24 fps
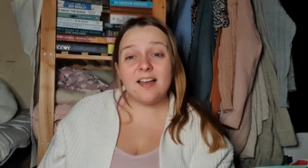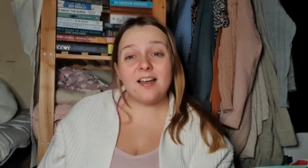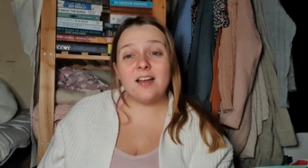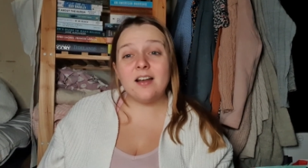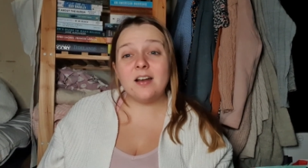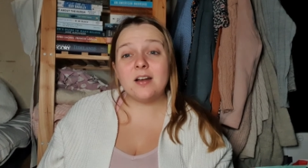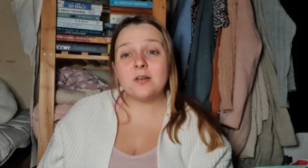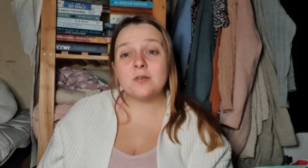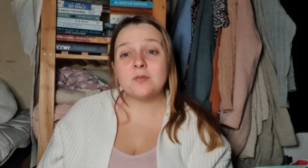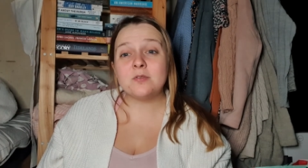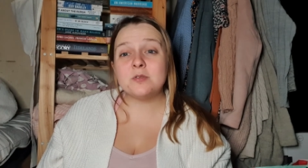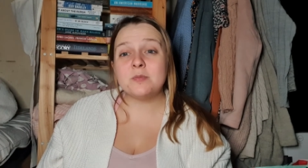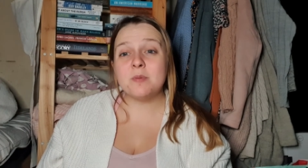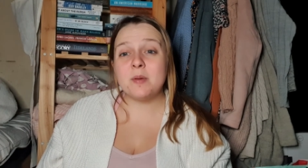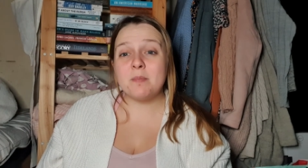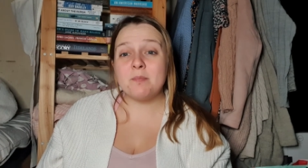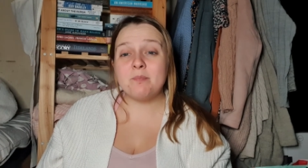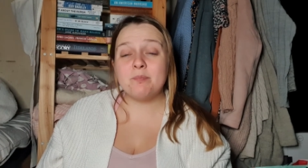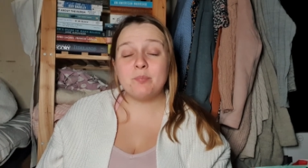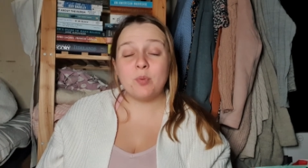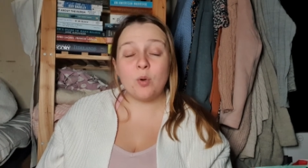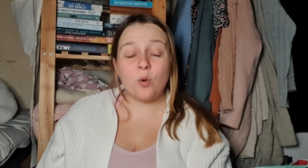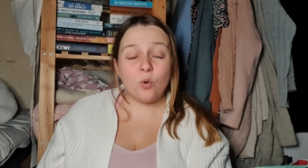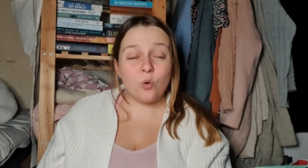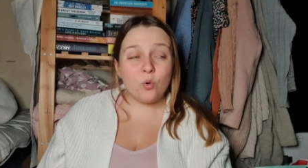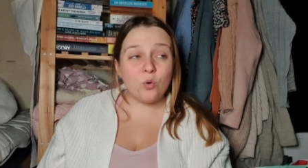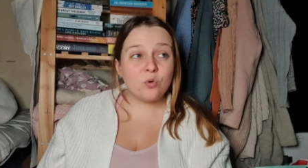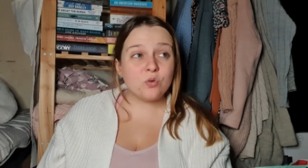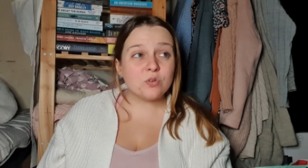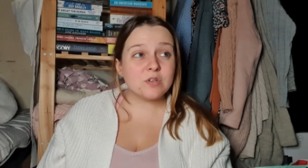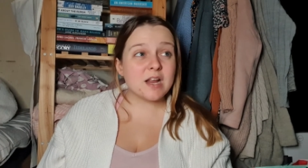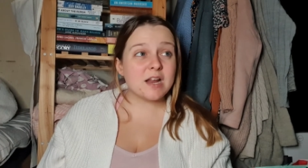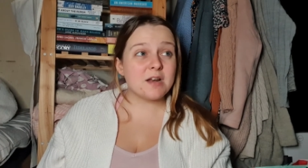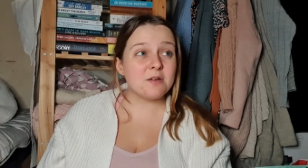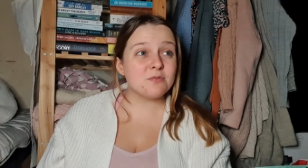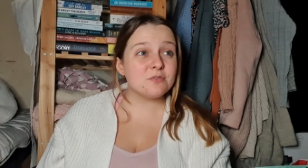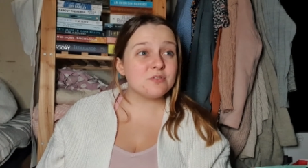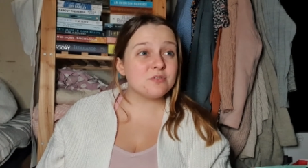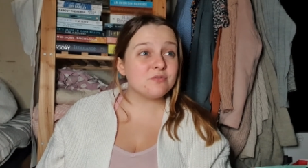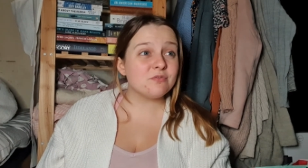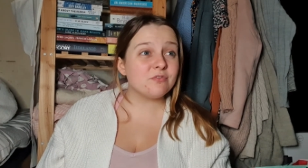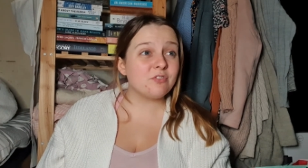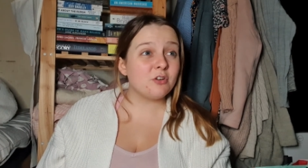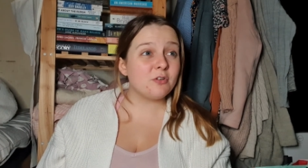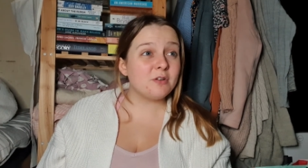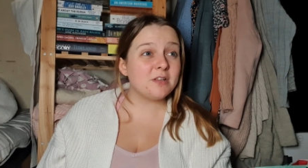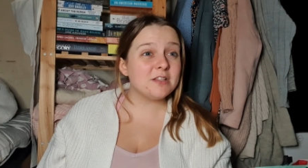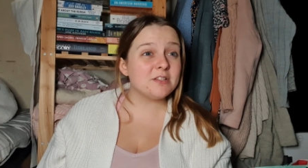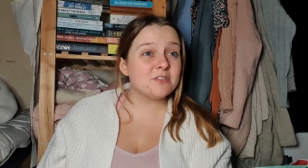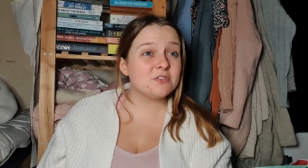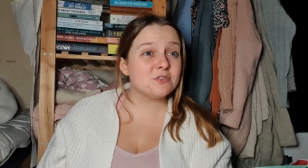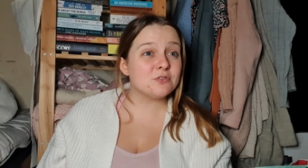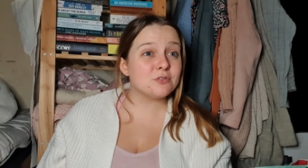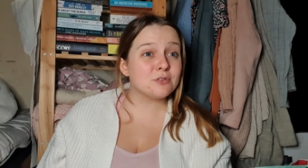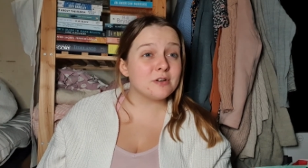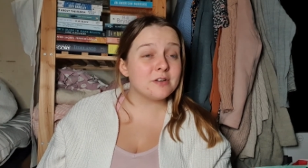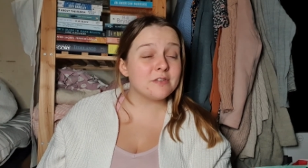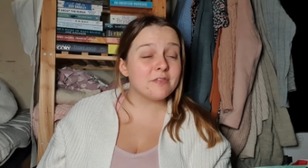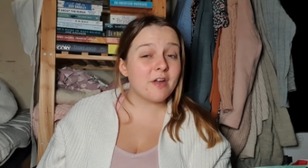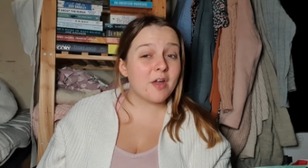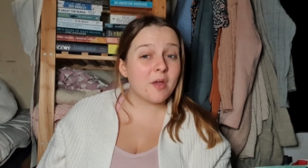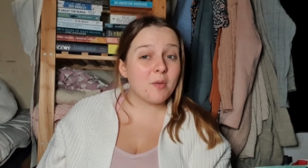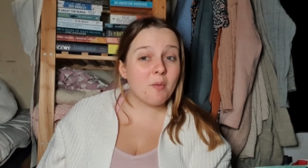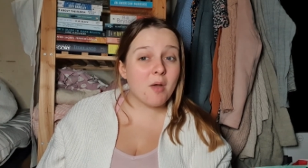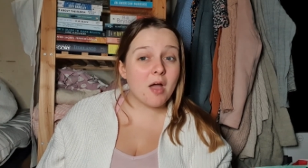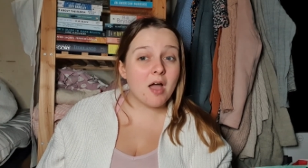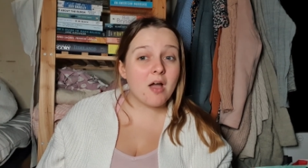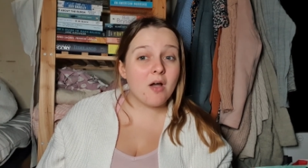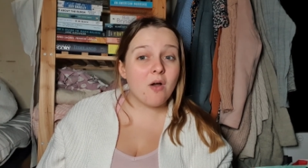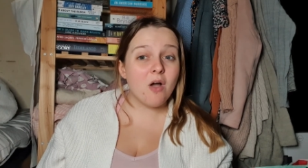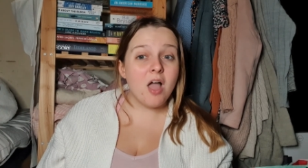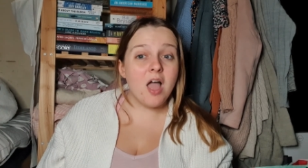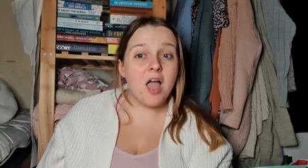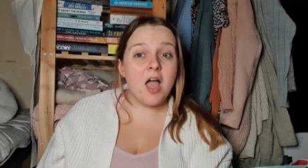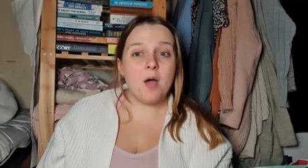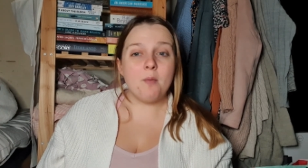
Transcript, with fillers: and I was a bit bored, and I wasn't following the story very well.